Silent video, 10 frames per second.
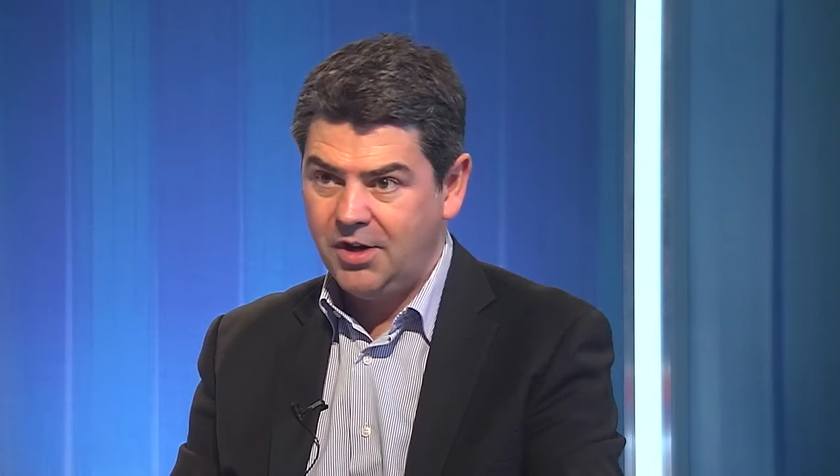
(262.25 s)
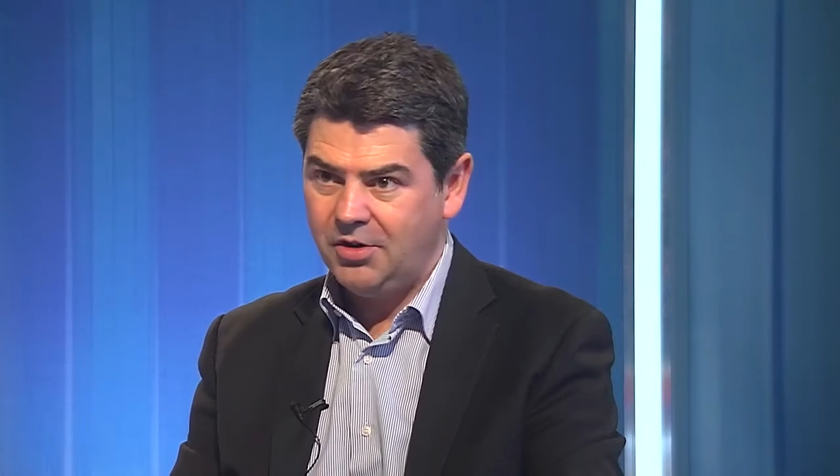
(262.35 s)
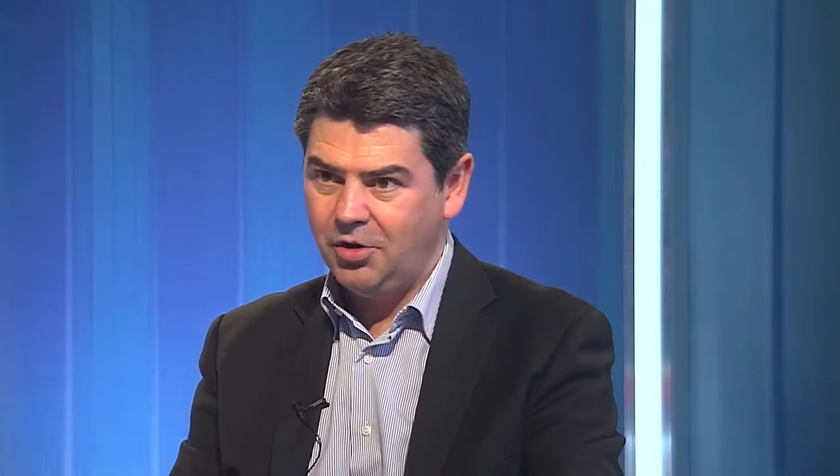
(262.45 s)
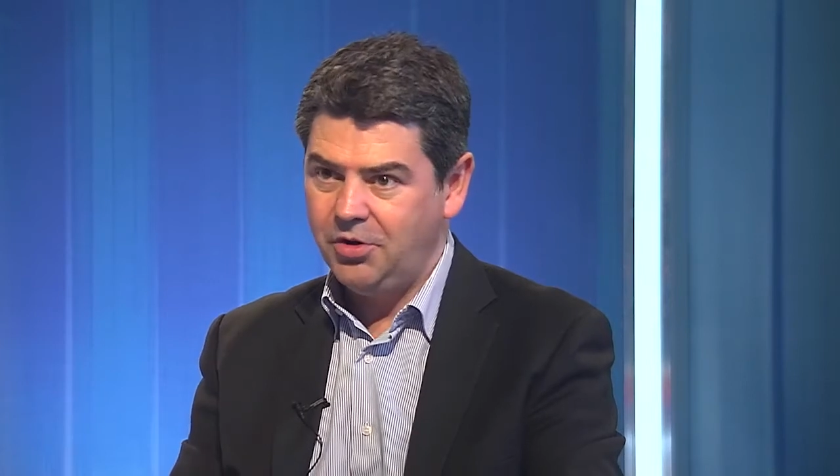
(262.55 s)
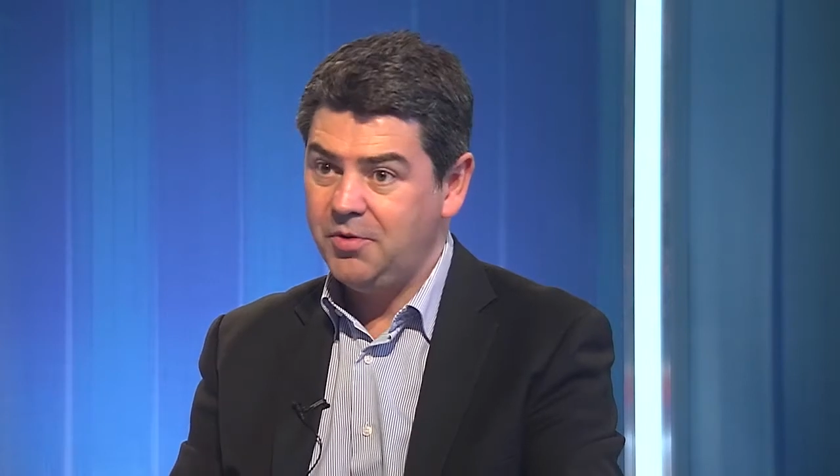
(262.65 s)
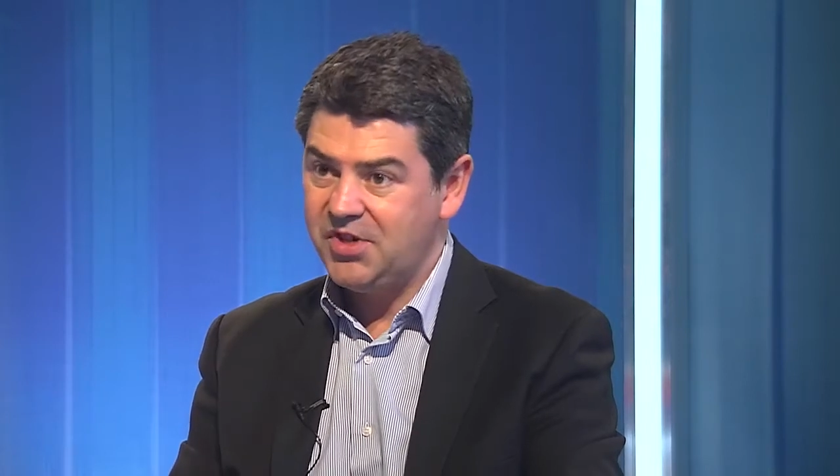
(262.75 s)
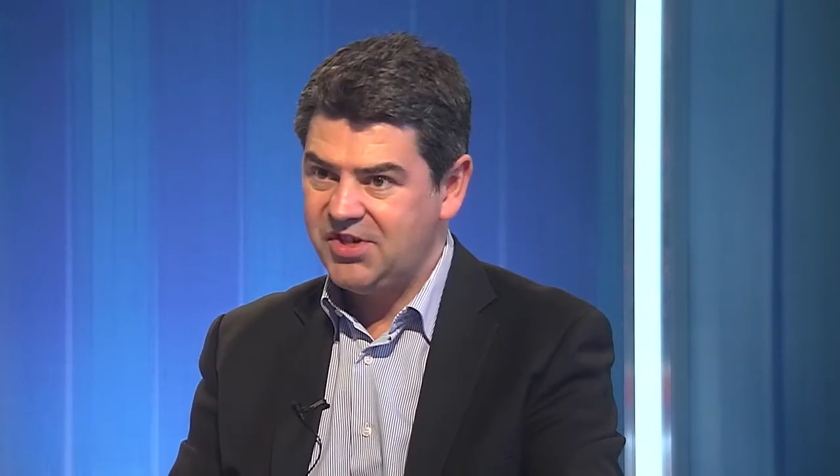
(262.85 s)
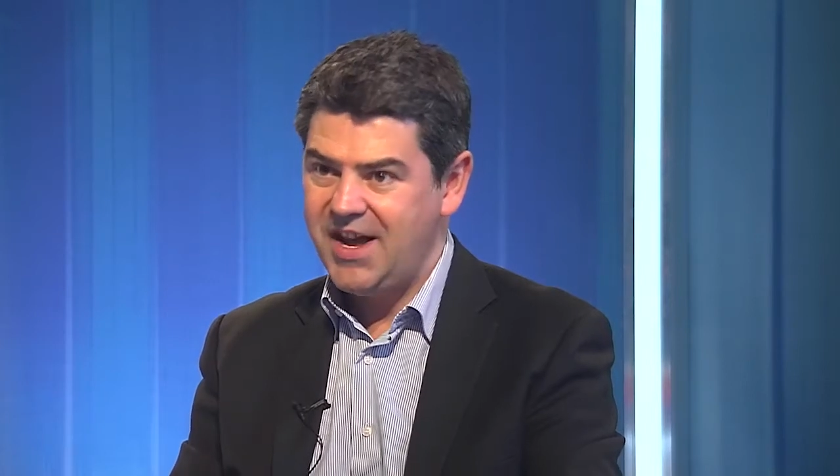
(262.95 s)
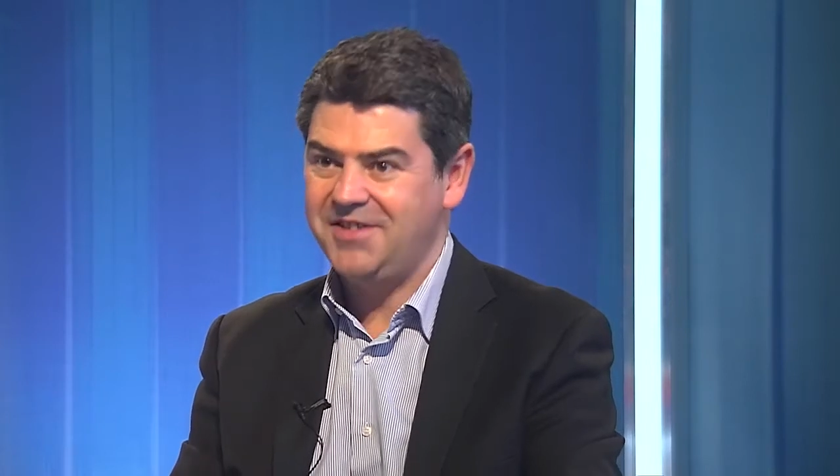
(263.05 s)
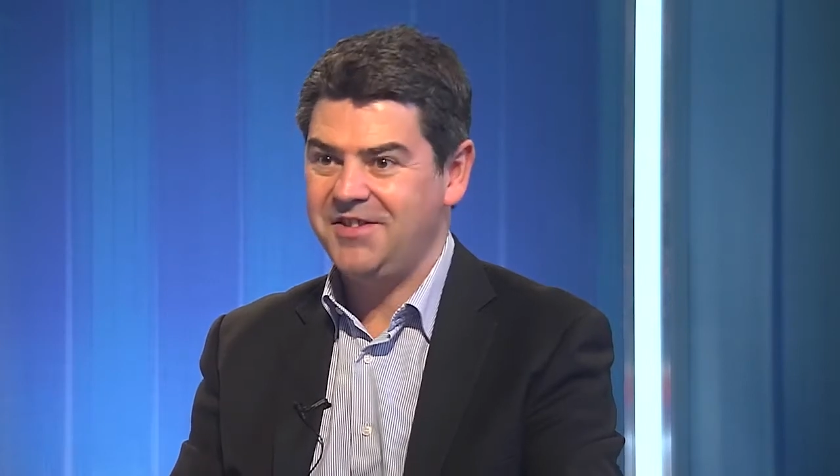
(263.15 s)
not do a
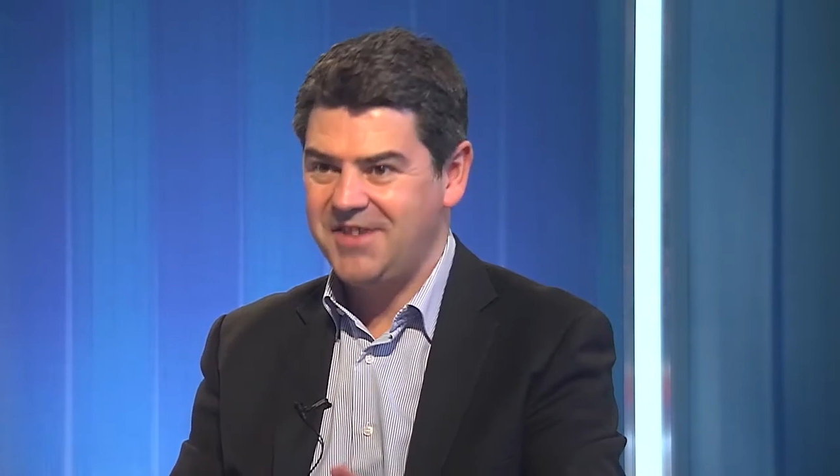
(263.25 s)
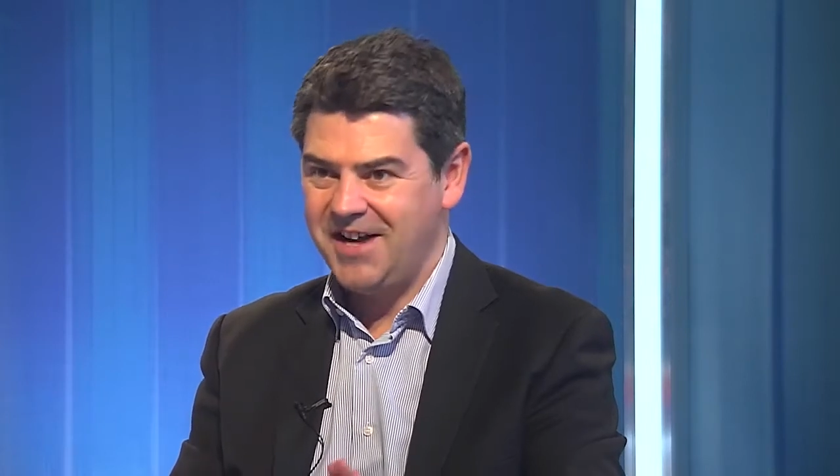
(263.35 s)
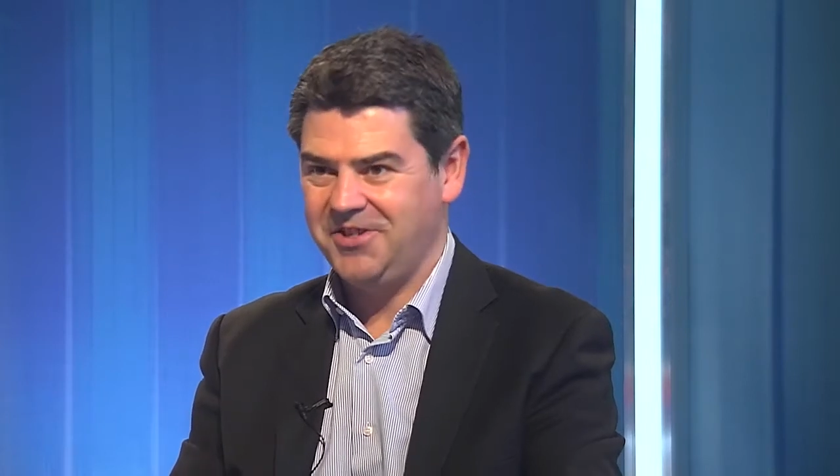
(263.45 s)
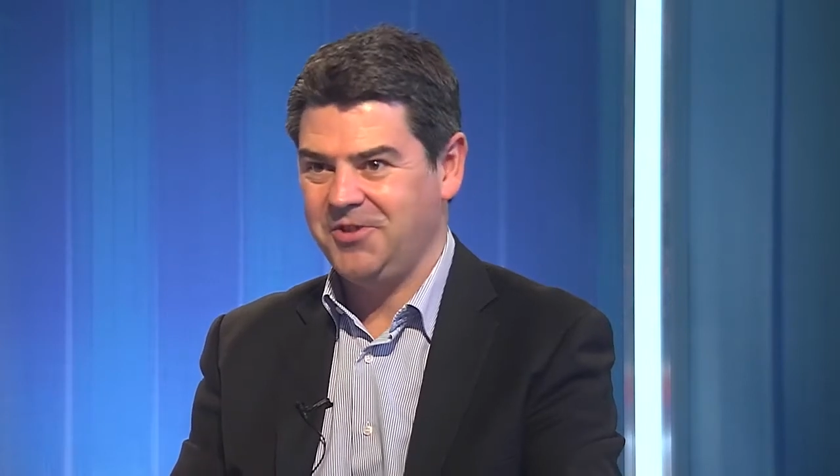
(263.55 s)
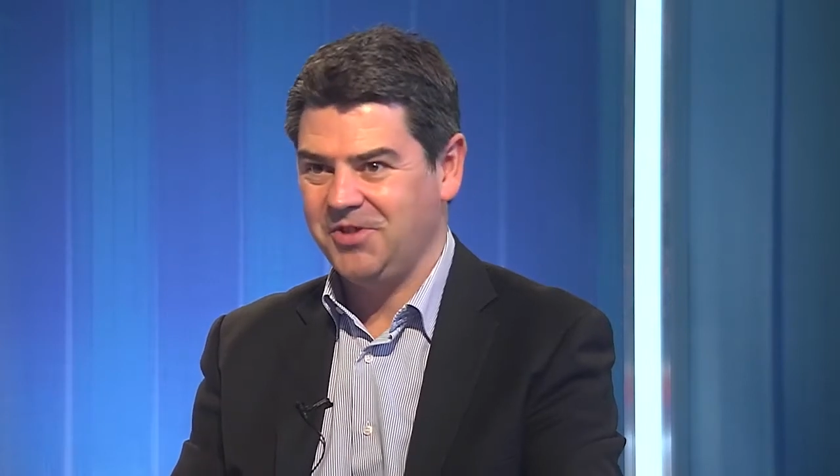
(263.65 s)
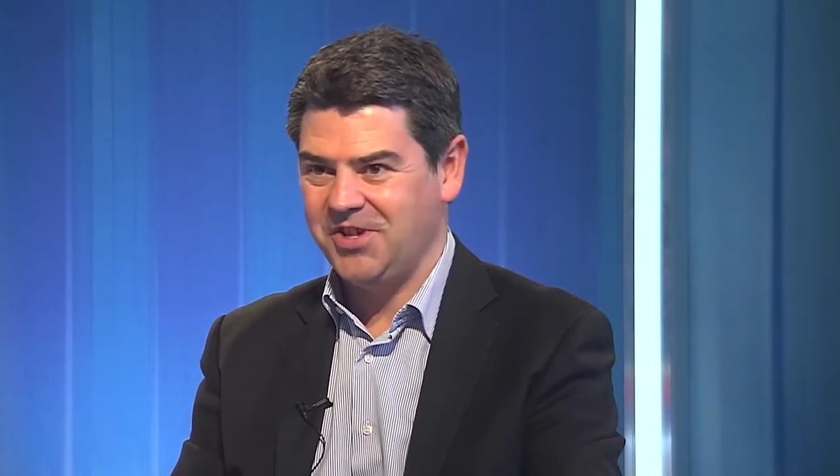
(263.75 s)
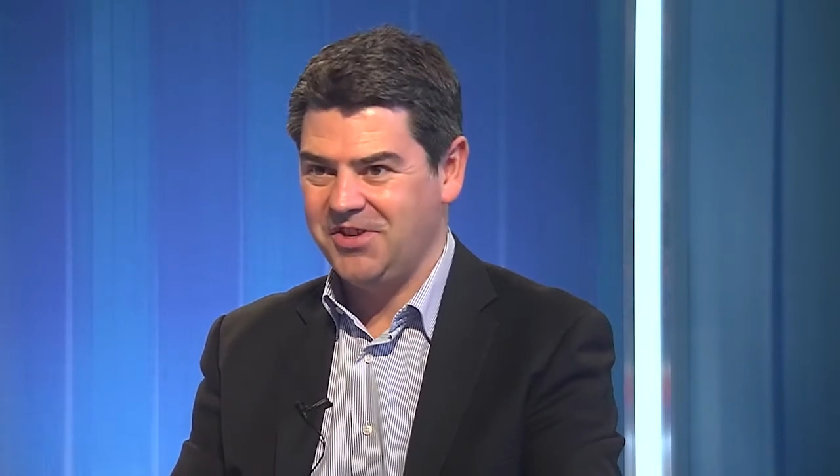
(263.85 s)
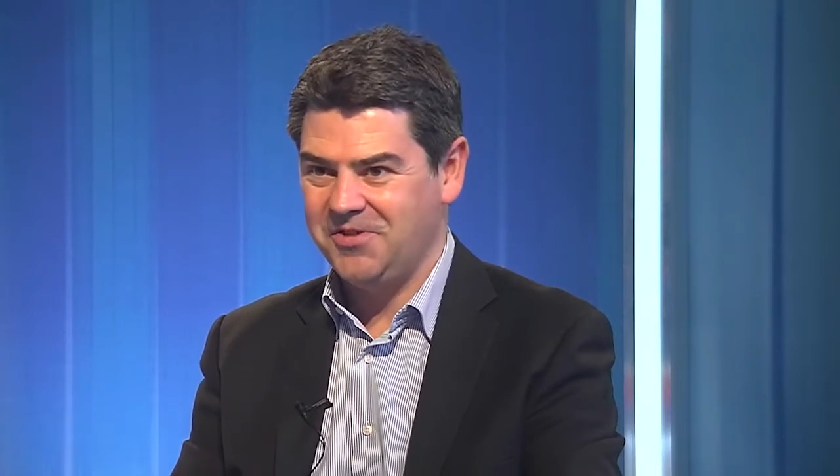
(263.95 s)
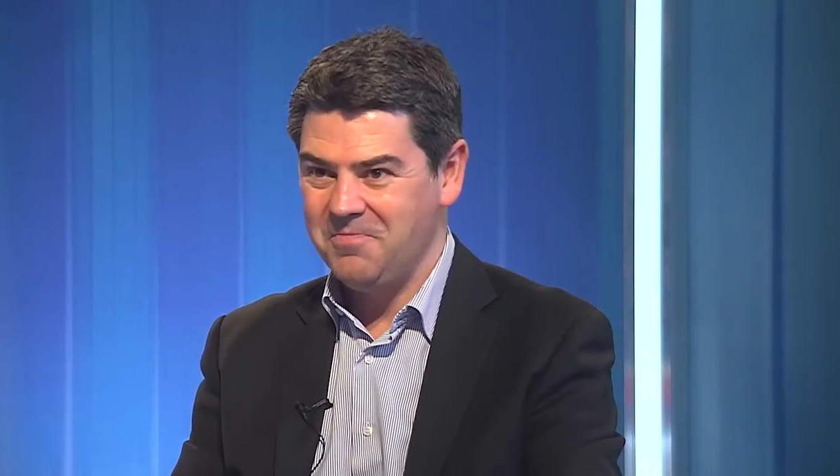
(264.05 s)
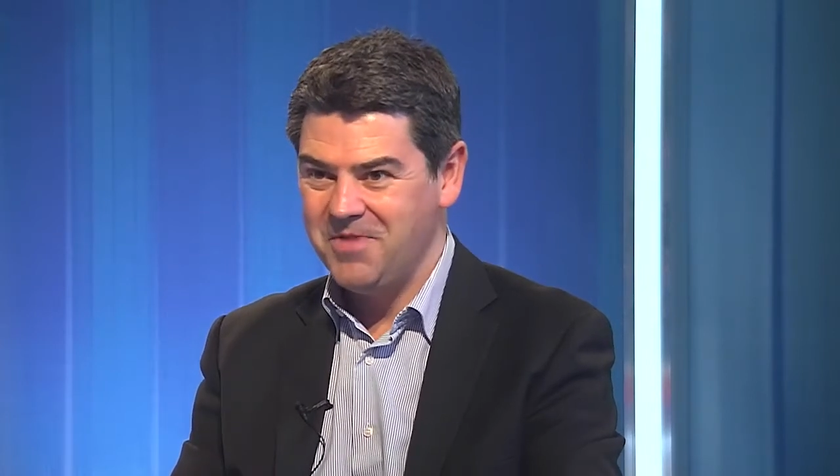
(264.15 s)
set tactical
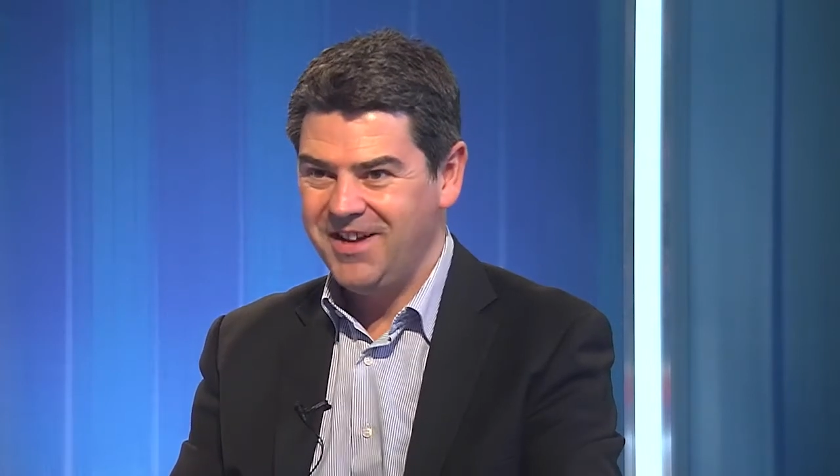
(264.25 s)
system.